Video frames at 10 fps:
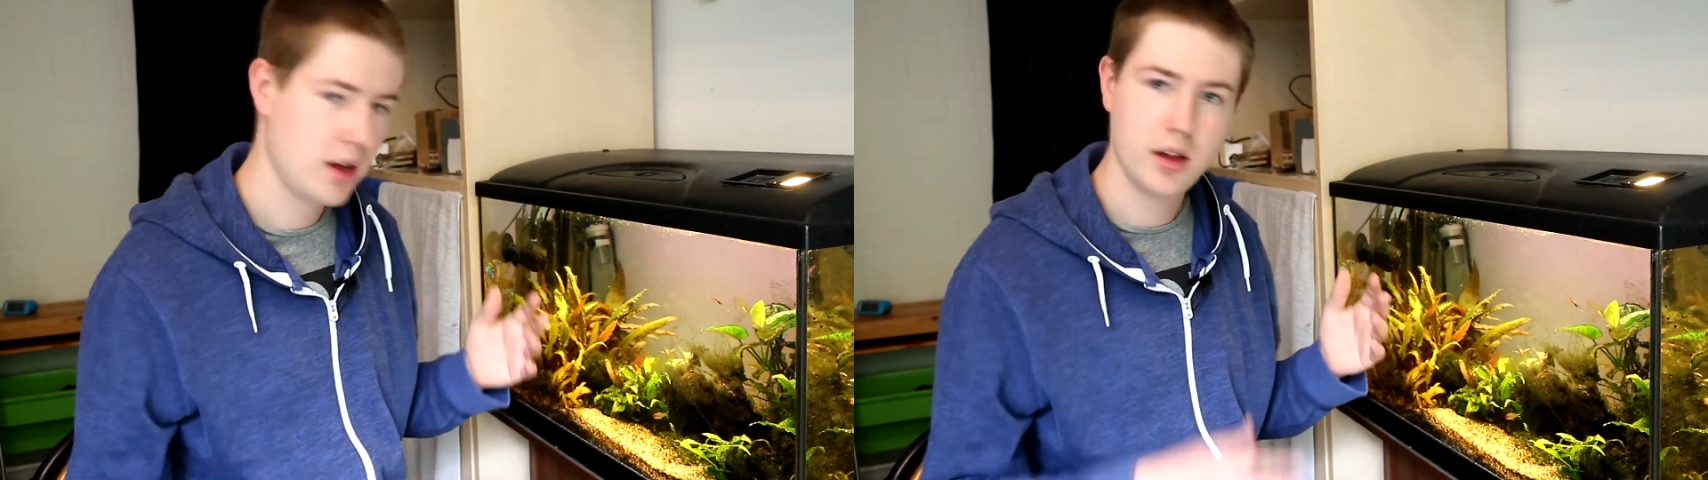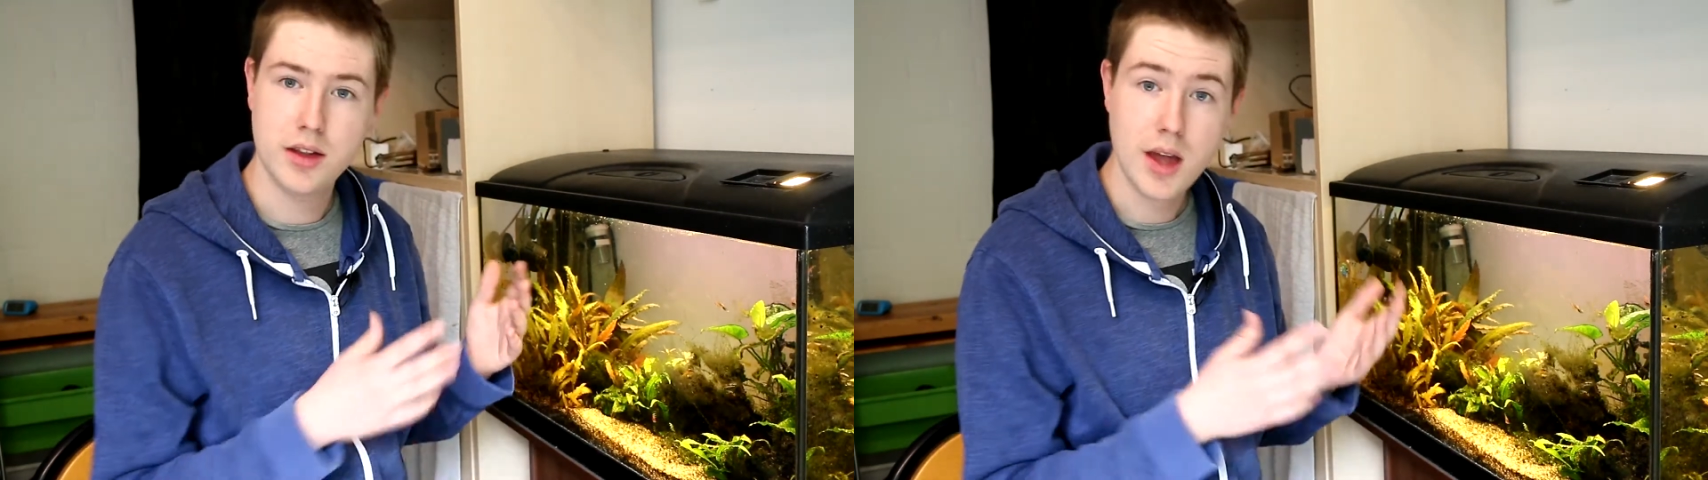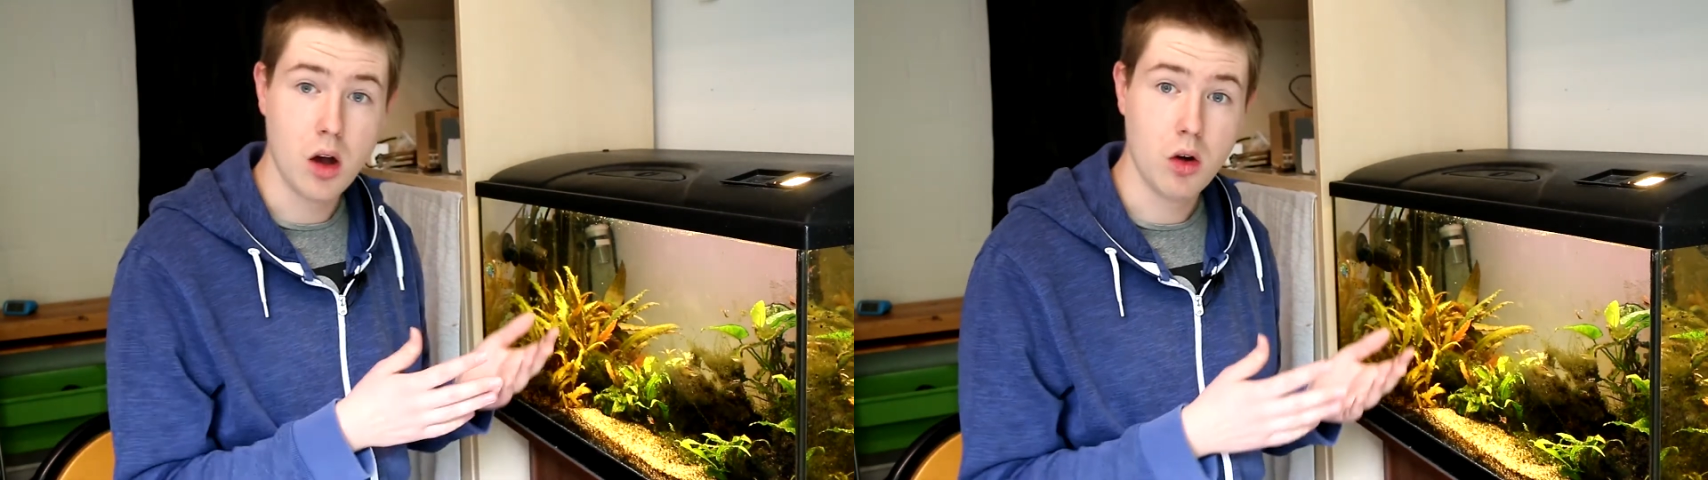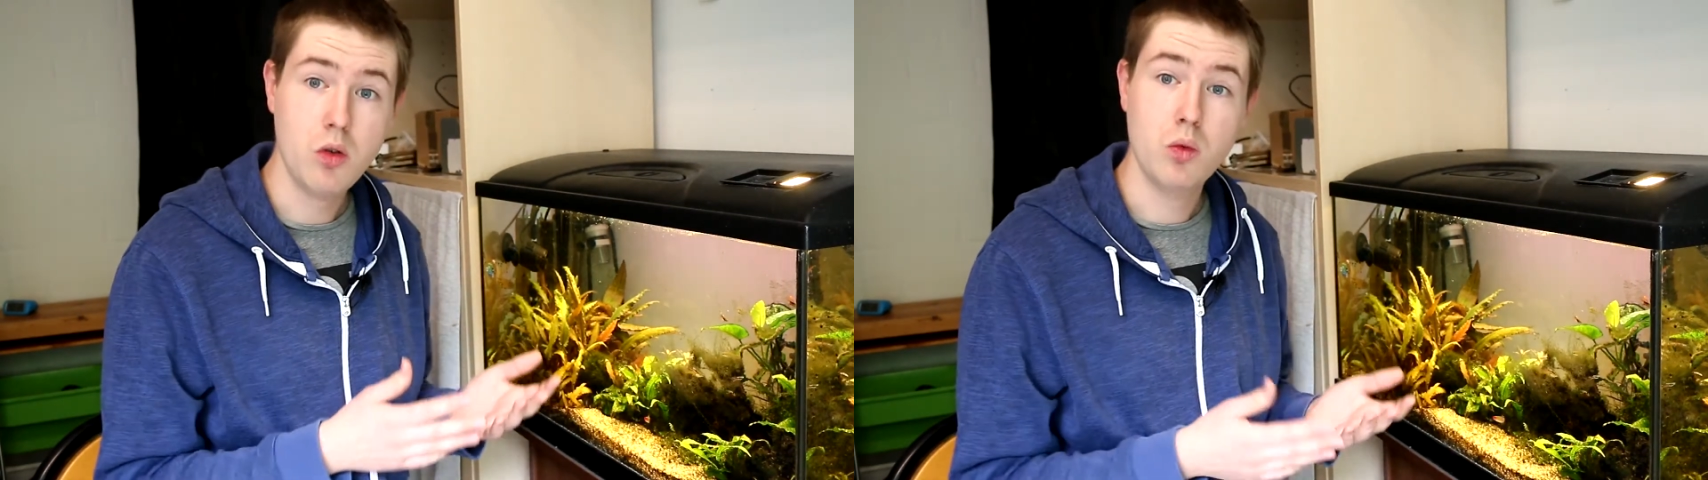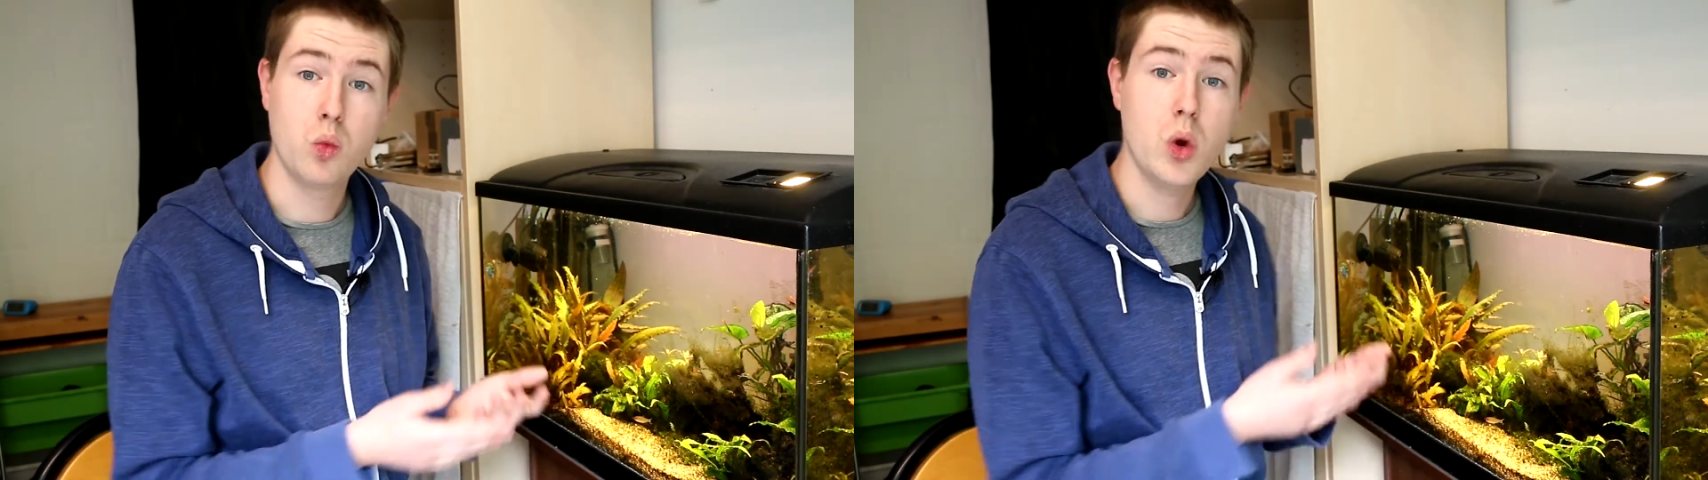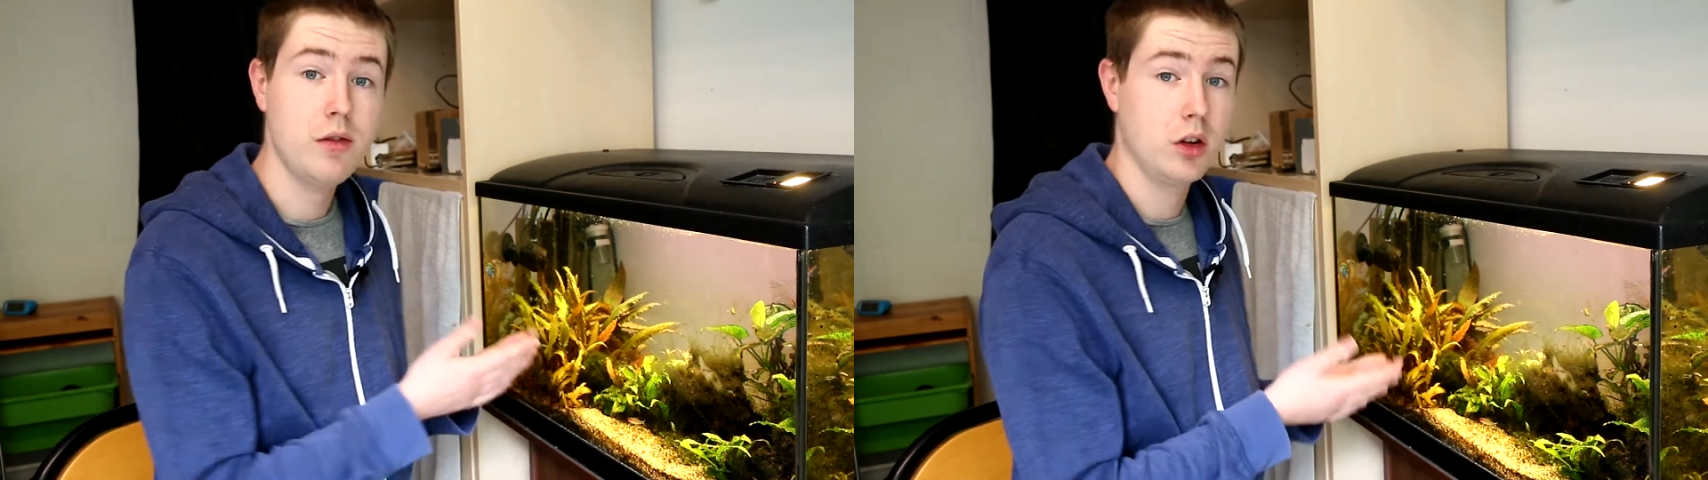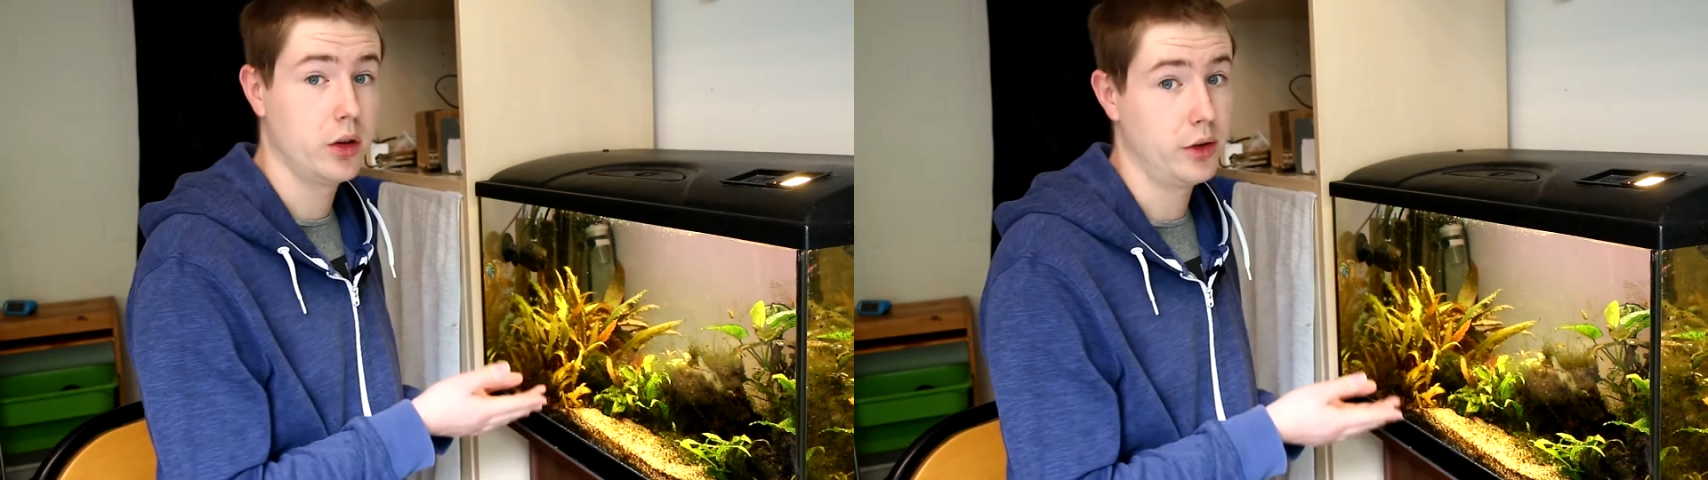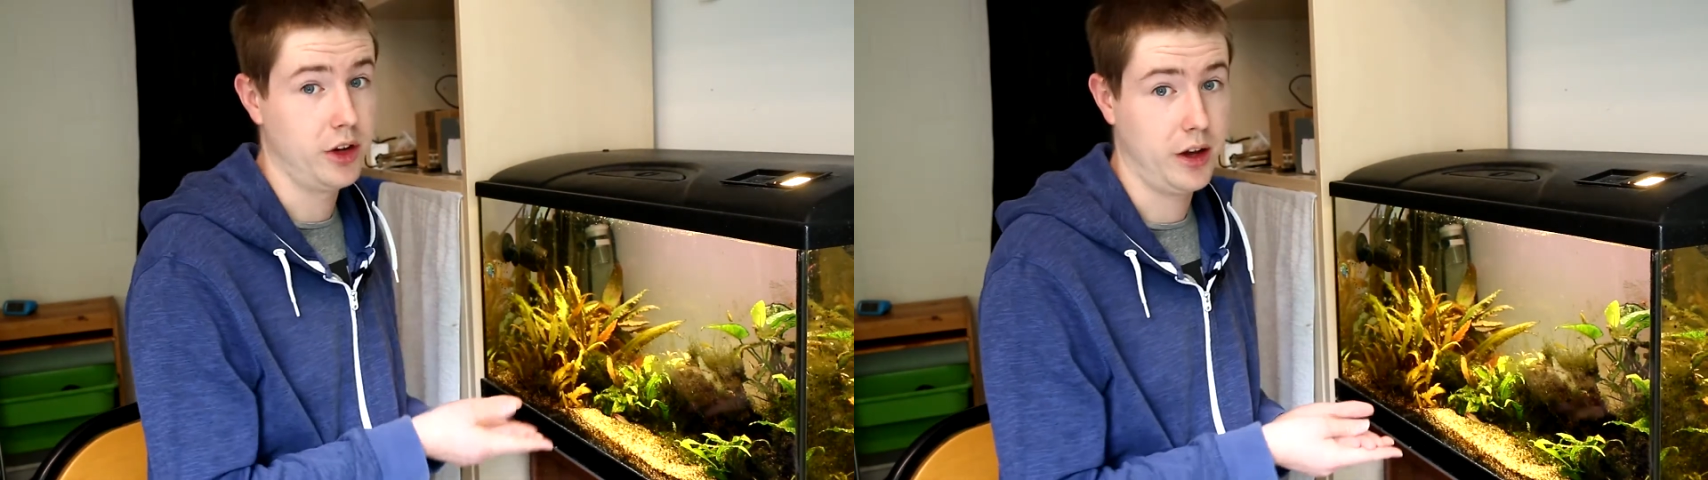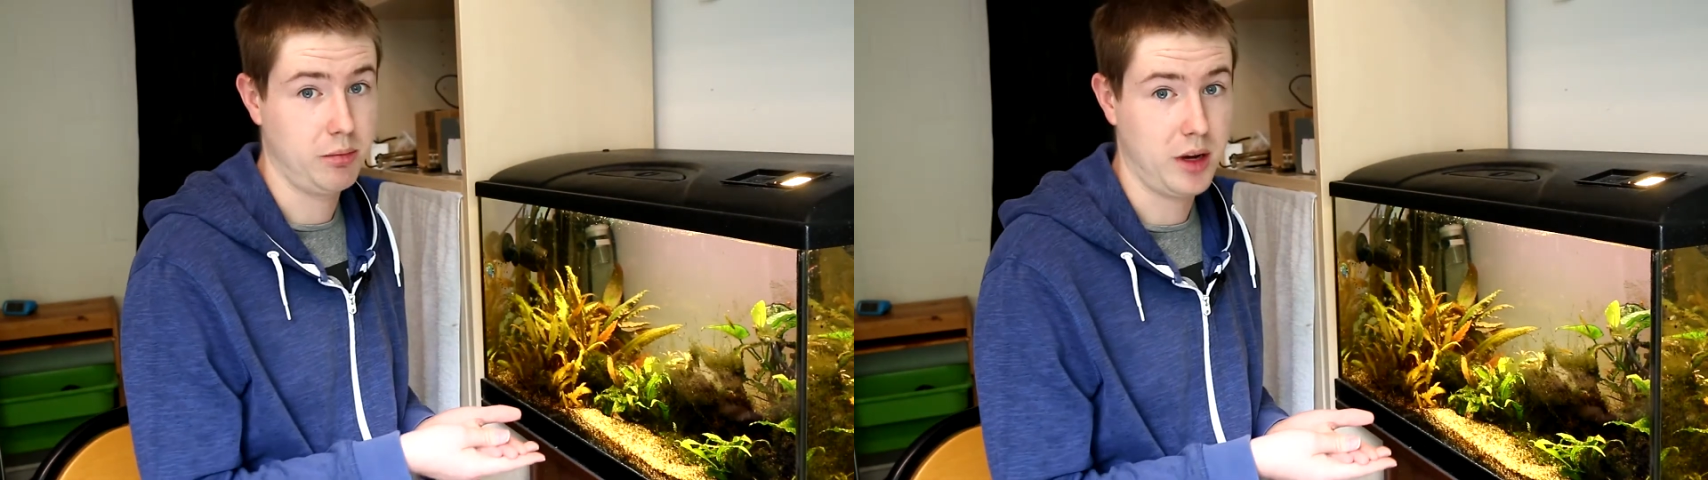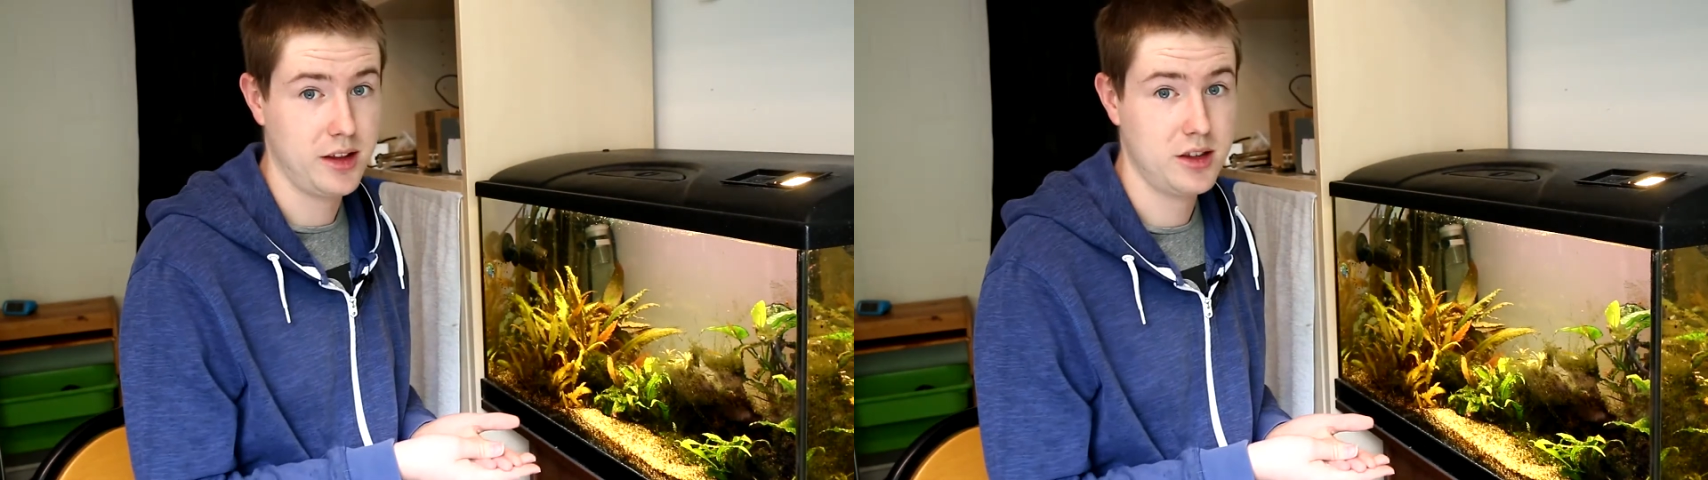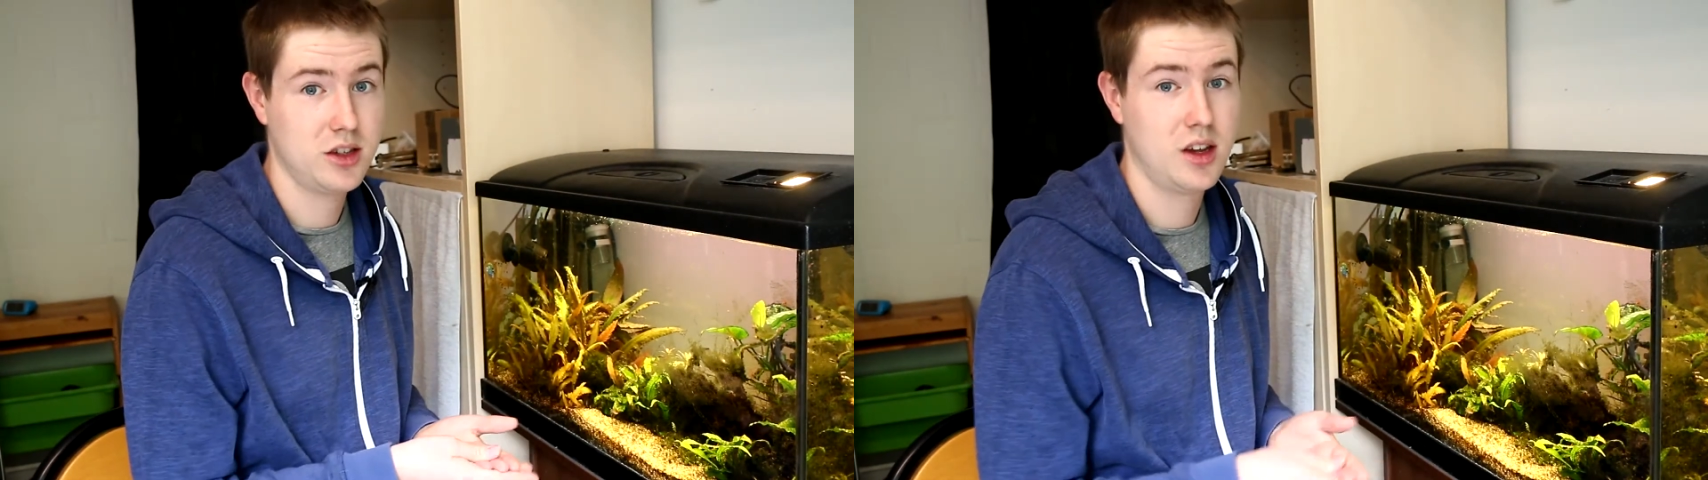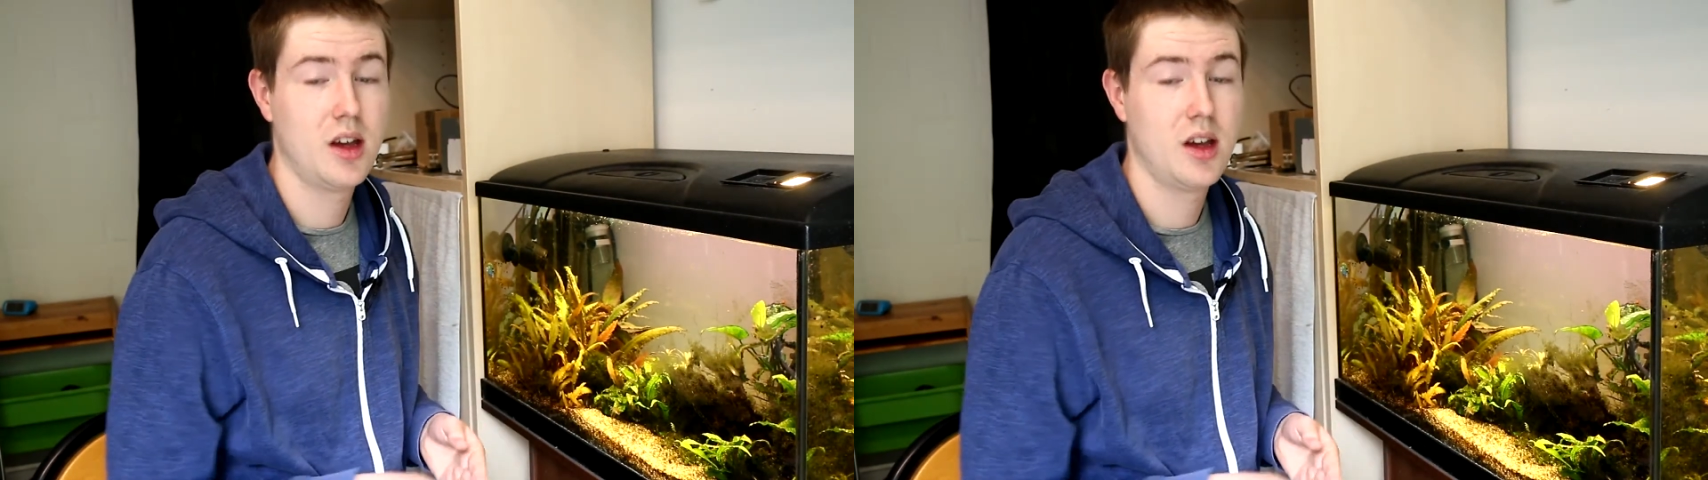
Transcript: Now, with a lot of live plants,